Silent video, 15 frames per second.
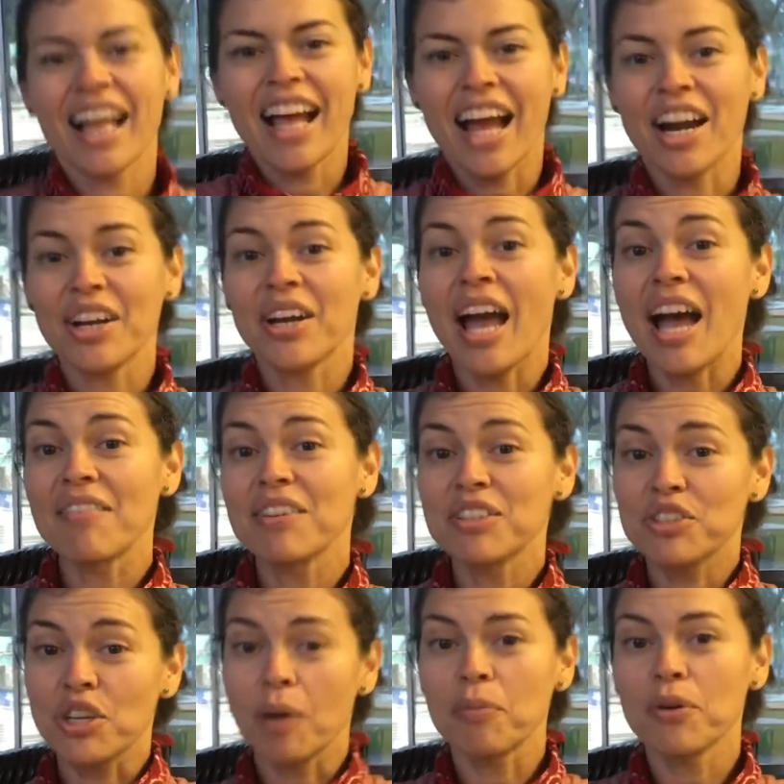Are you
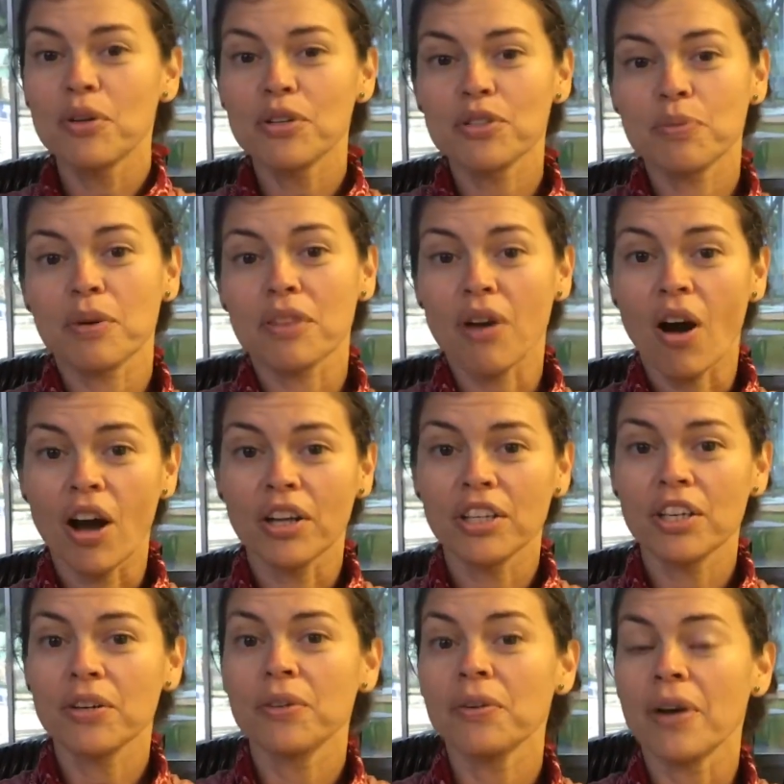having troubles with
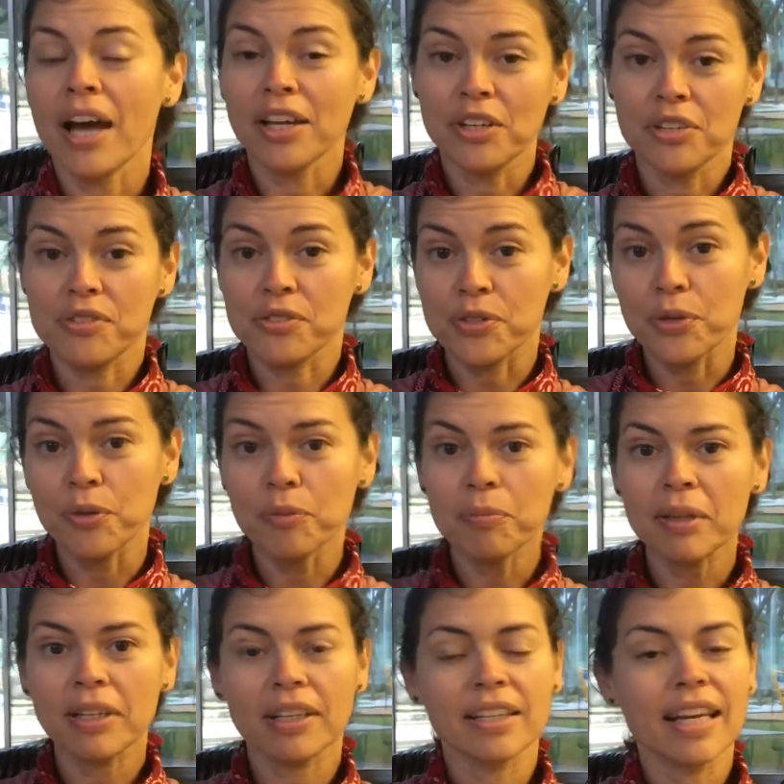audio and your
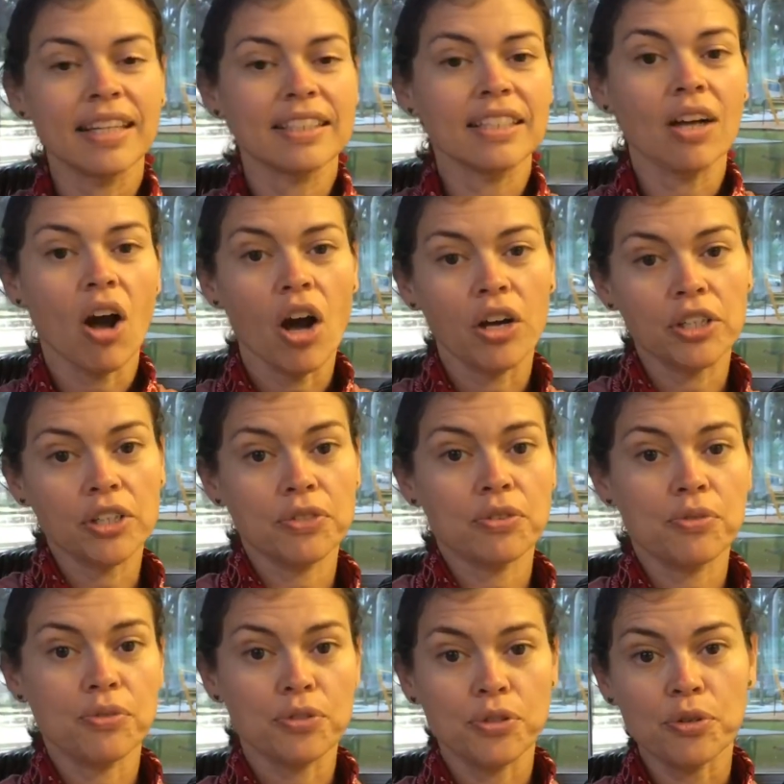Zoom and connecting audio
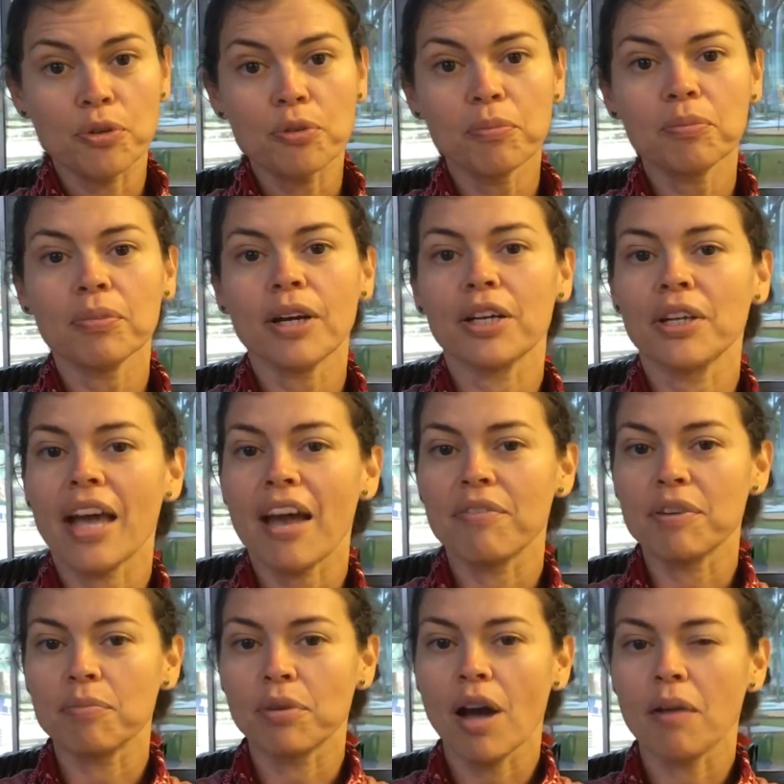to Zoom? Are you
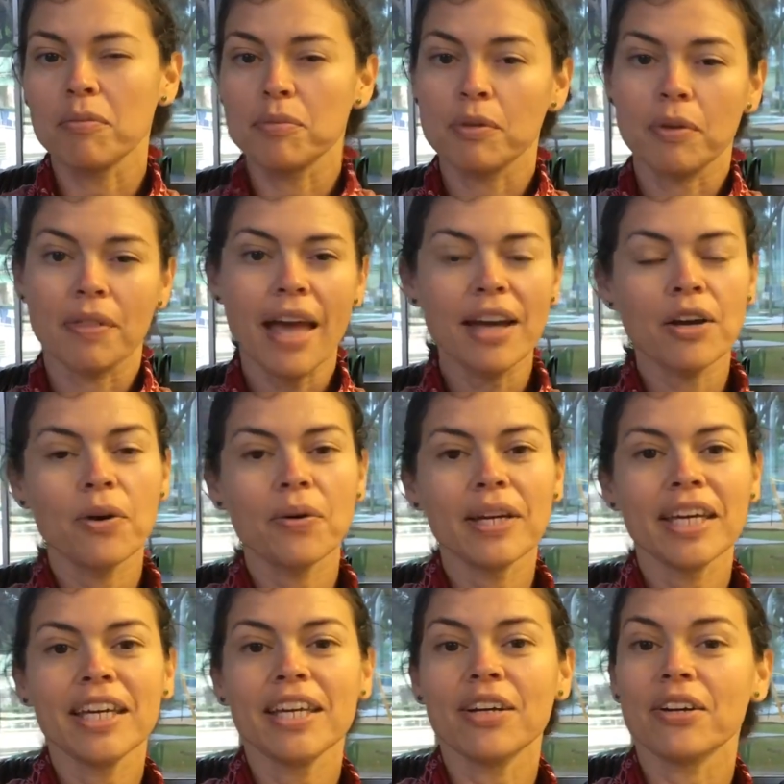having problems with
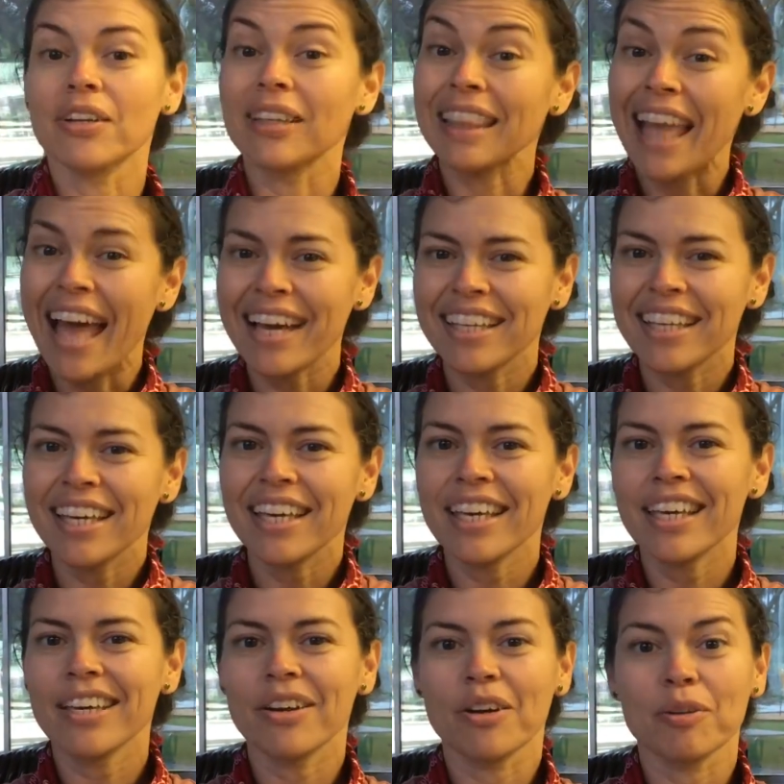echoing or
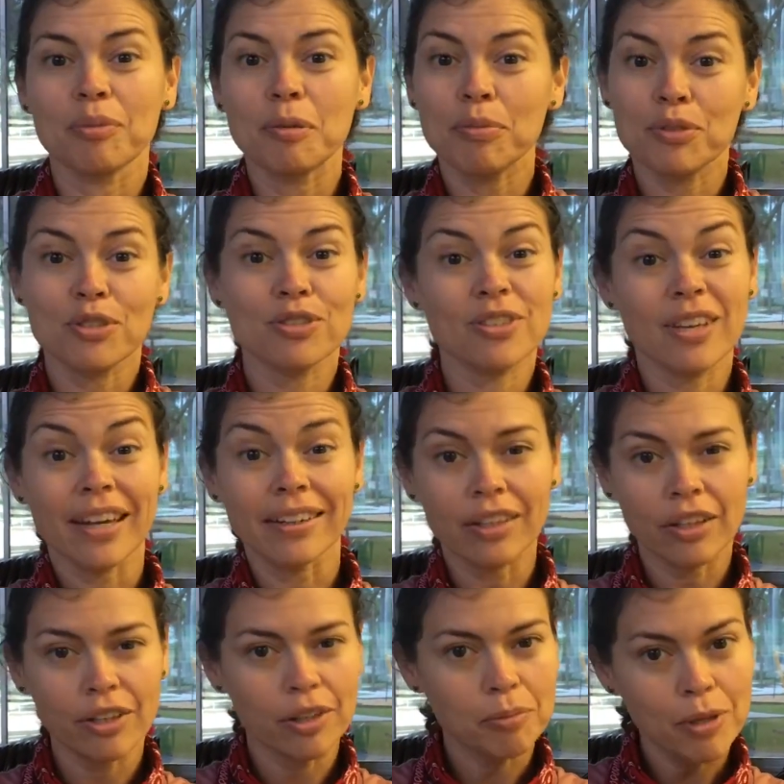lagging, or people just can't
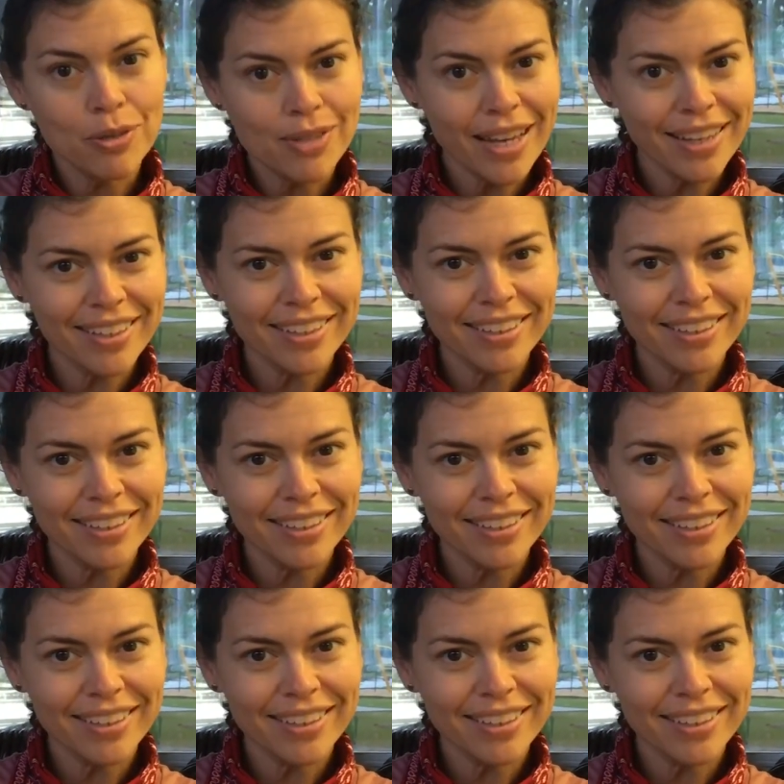hear your music?